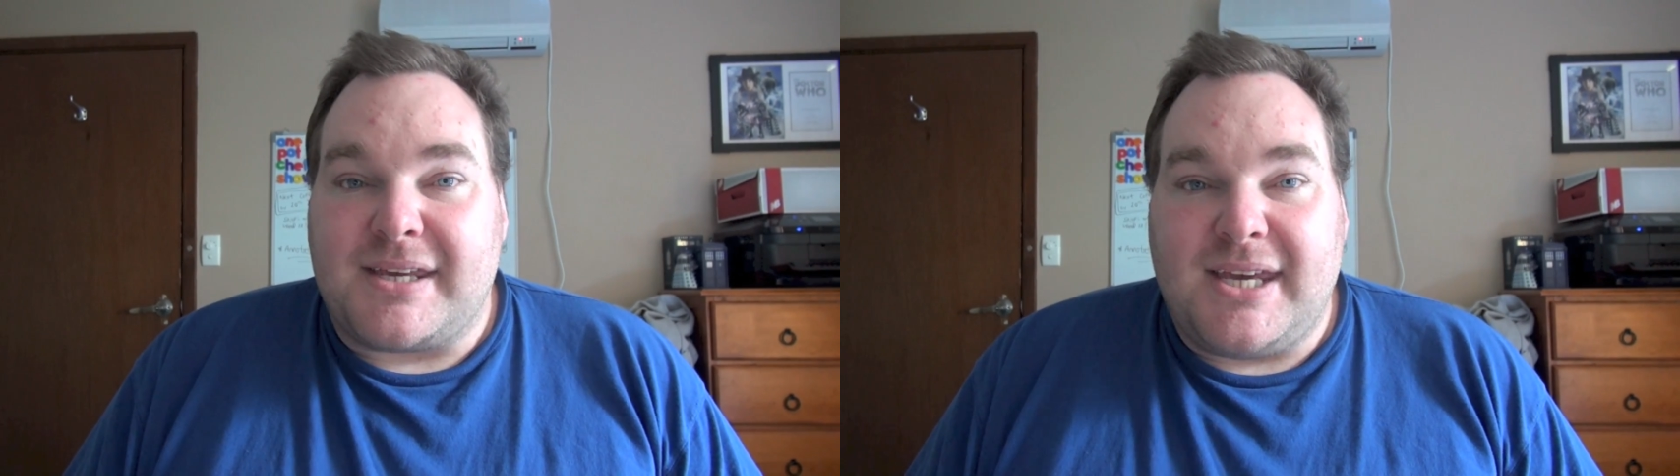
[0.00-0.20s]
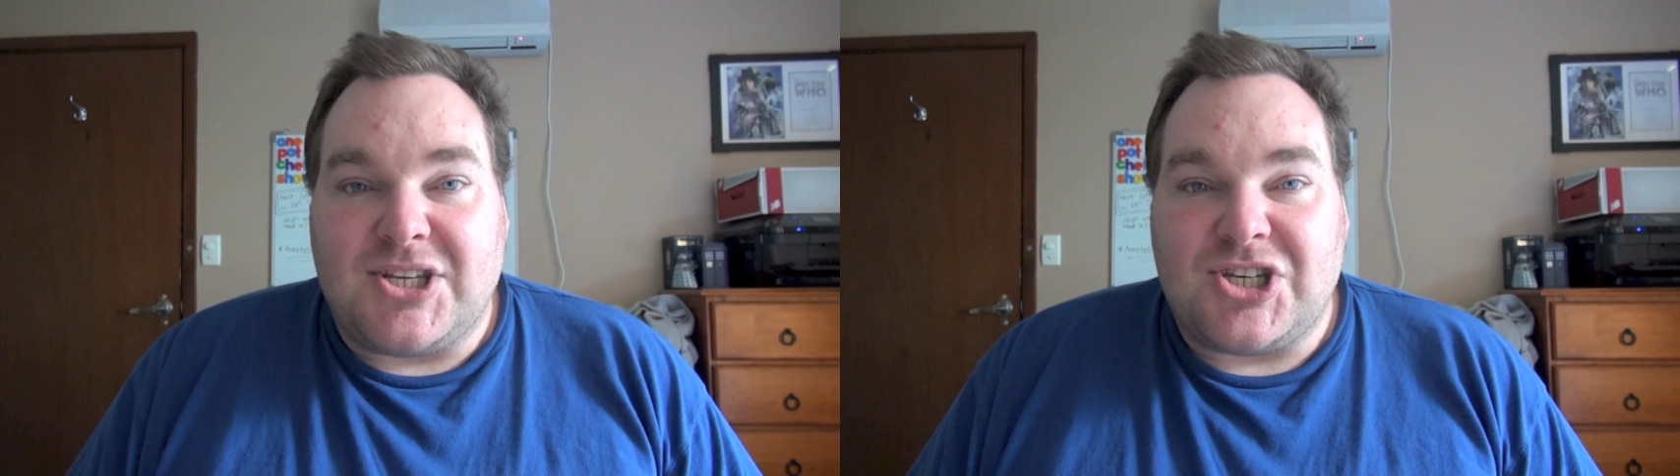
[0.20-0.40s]

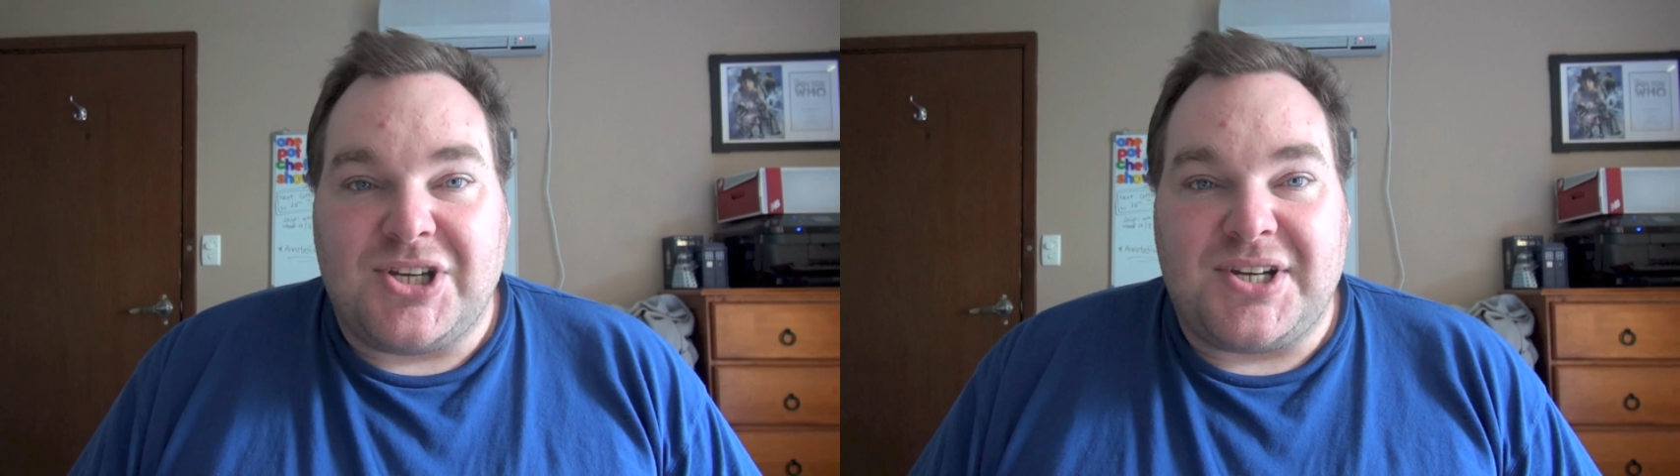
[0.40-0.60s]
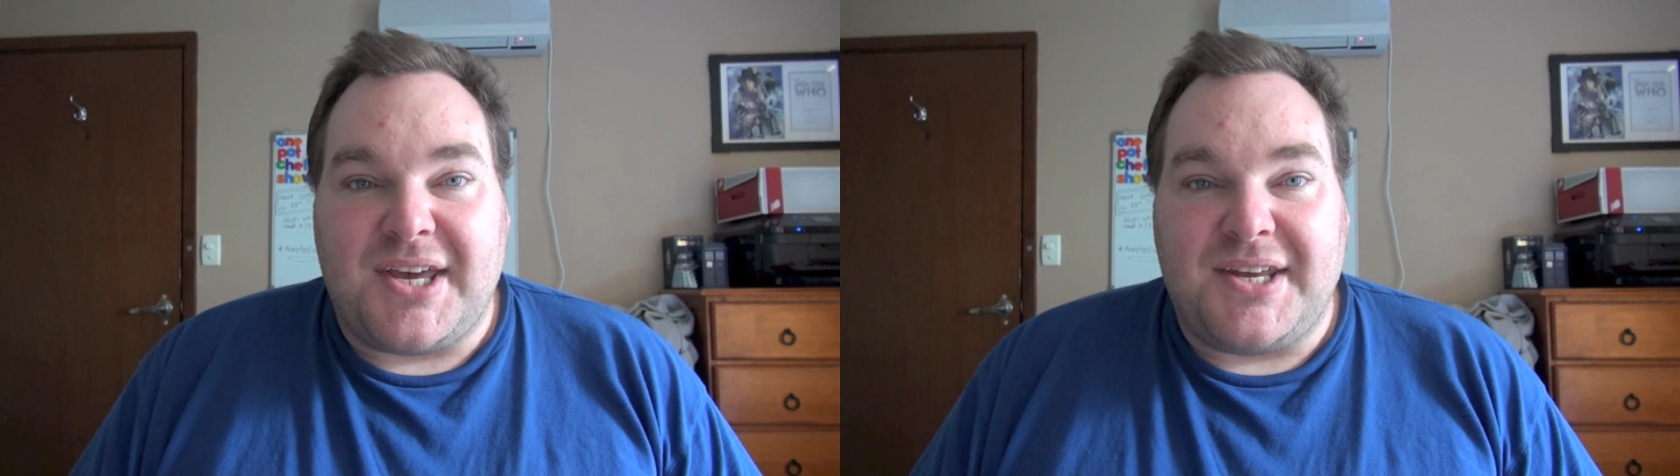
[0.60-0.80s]
the
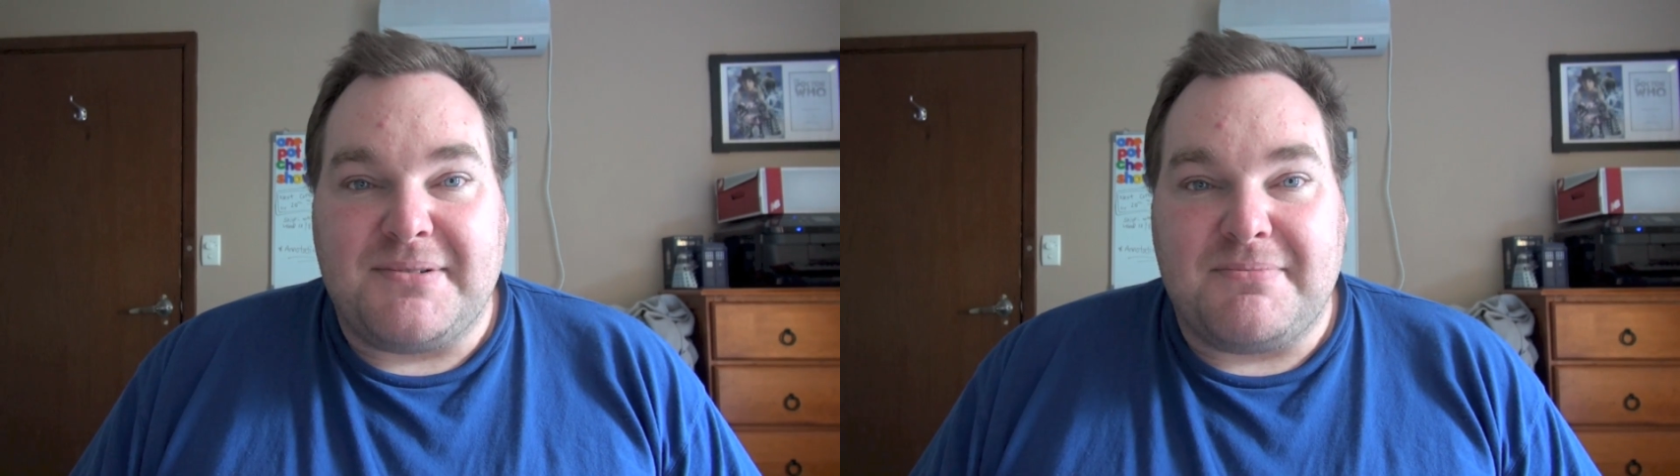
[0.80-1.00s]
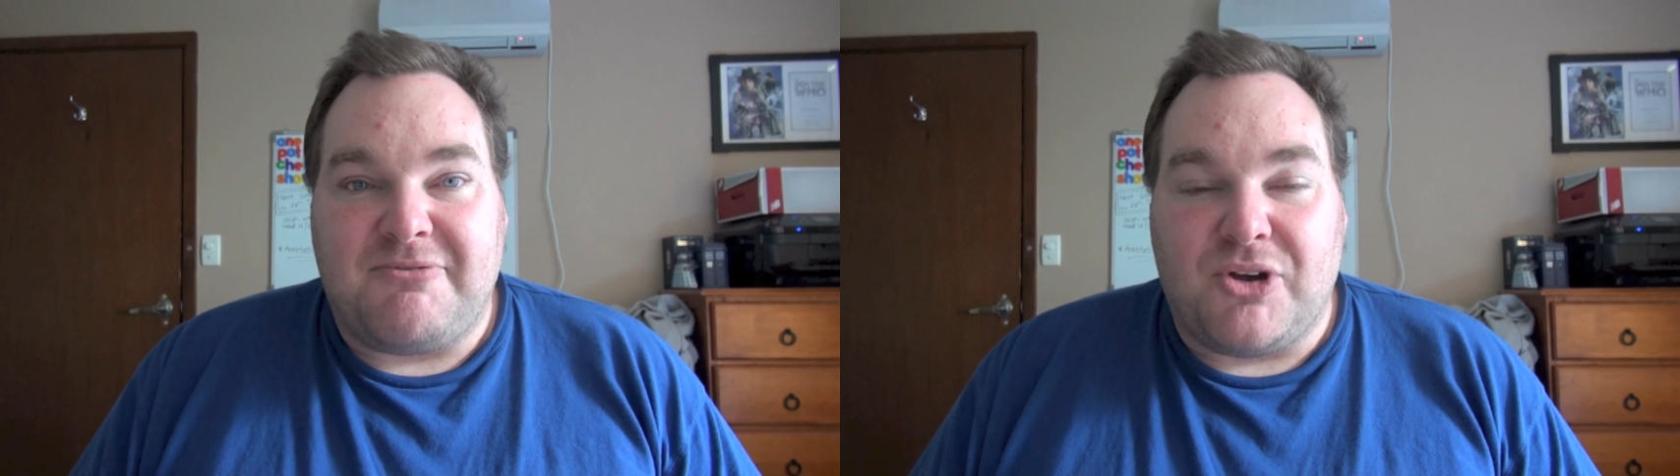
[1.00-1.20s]
kitchen
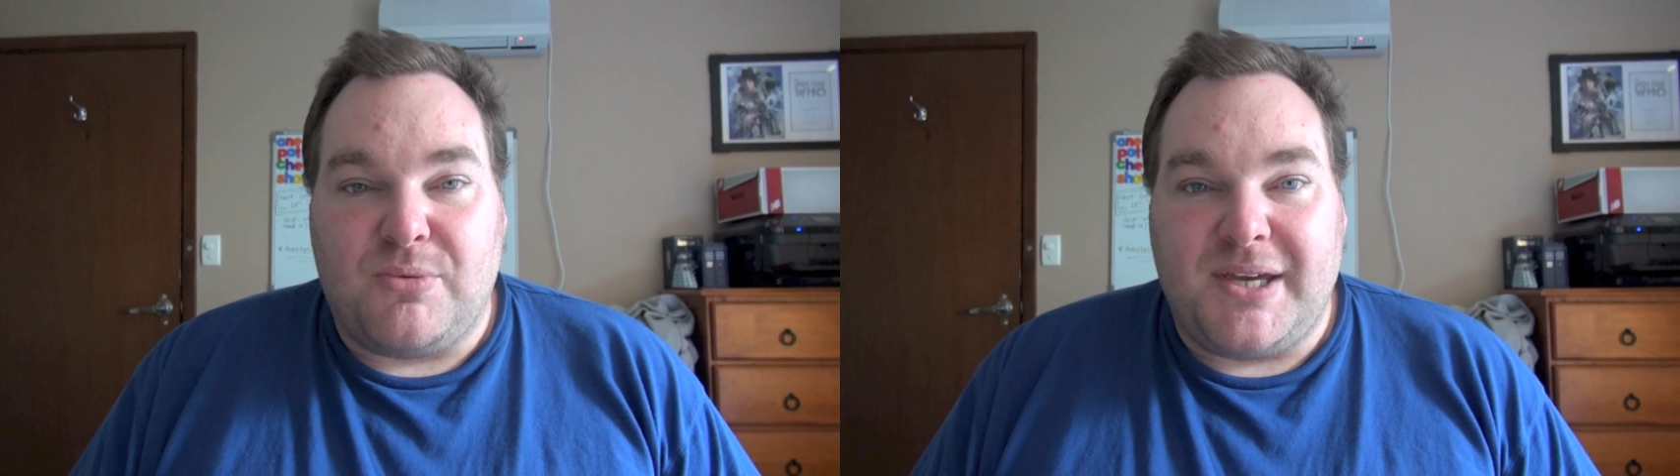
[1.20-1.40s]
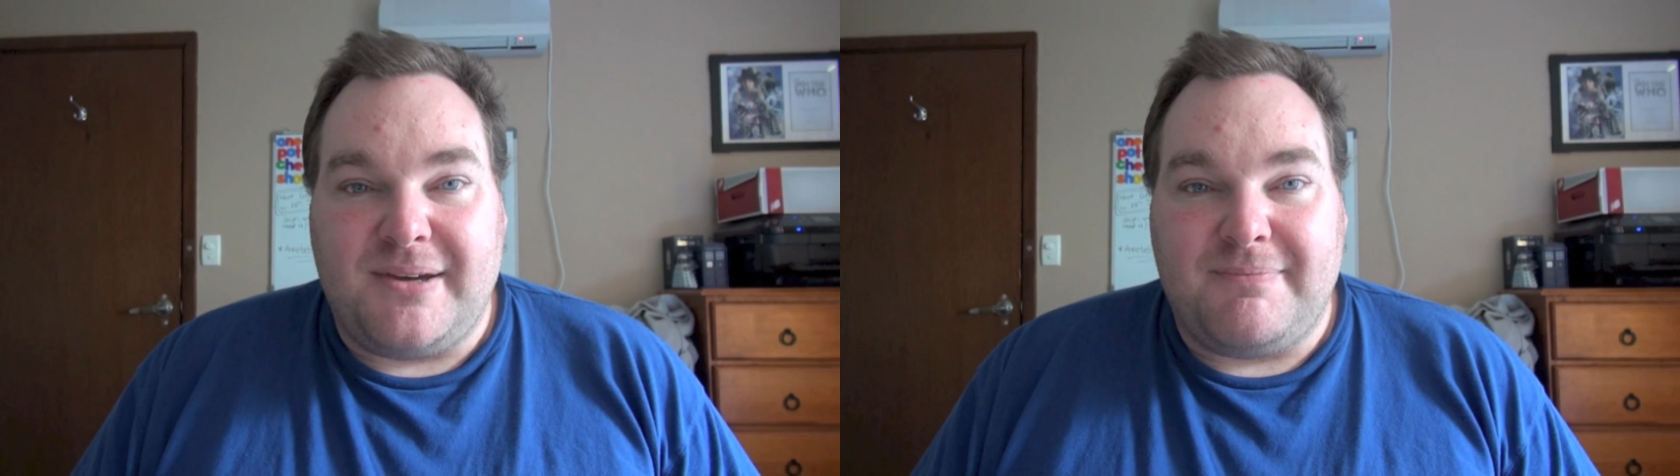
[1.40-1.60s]
and
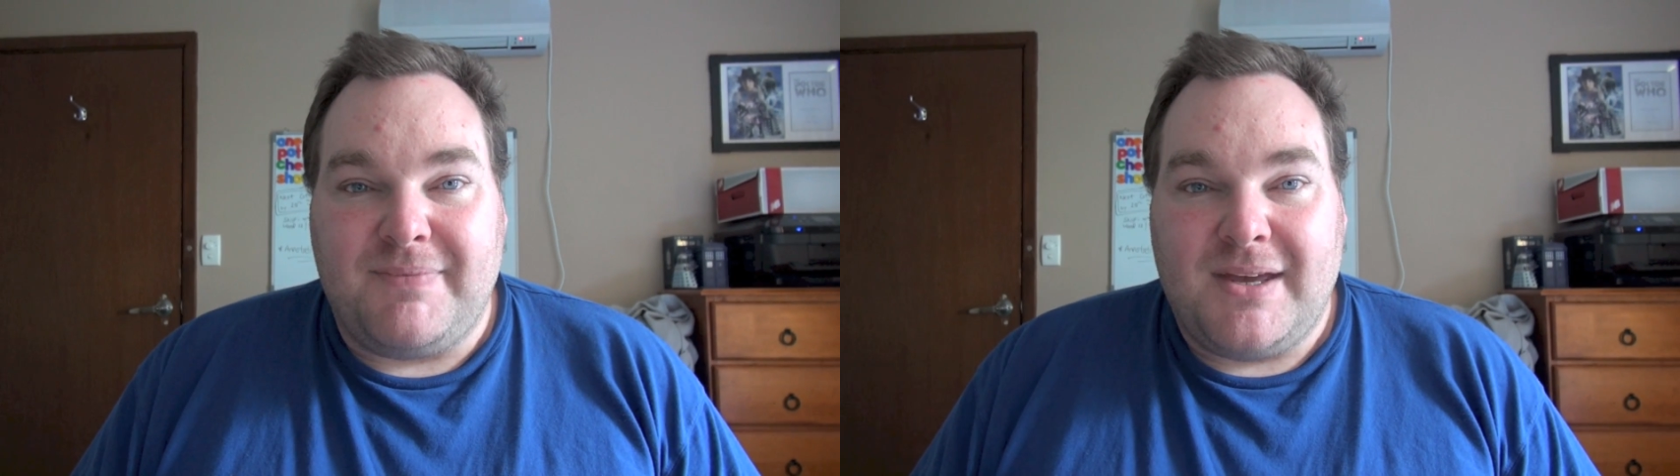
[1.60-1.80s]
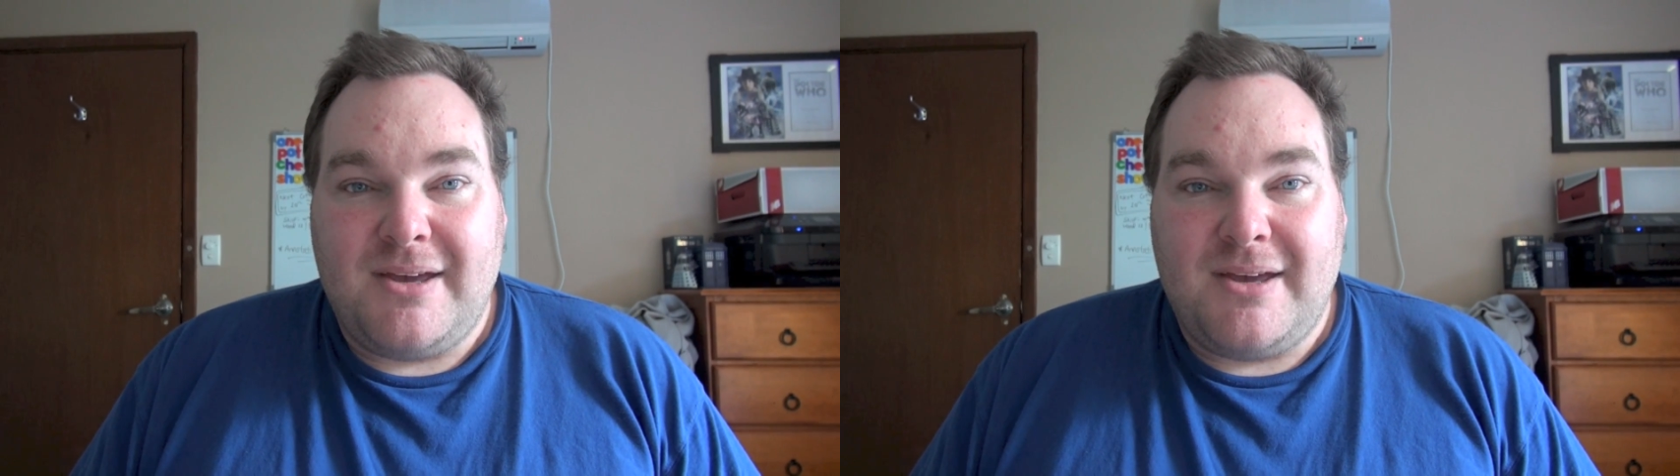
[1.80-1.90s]
filming